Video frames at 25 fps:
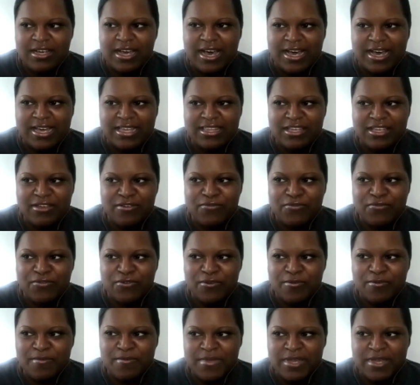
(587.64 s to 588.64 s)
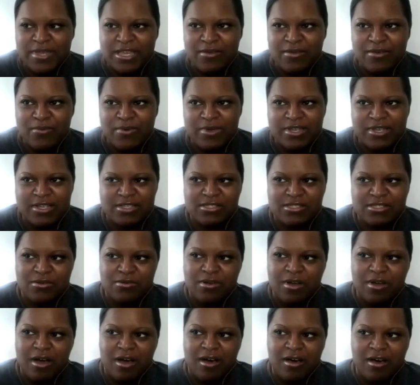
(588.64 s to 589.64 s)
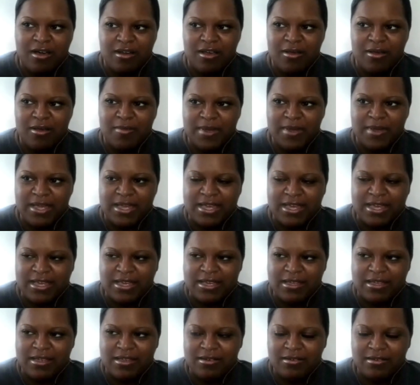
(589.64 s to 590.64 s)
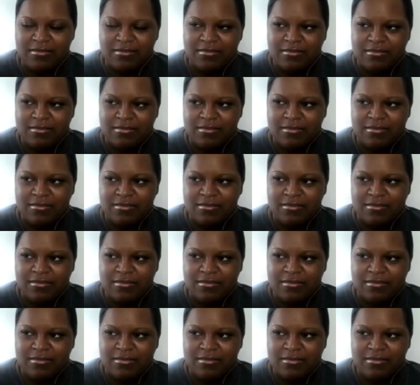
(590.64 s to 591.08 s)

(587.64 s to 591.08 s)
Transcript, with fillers: I think for me, we get so caught up in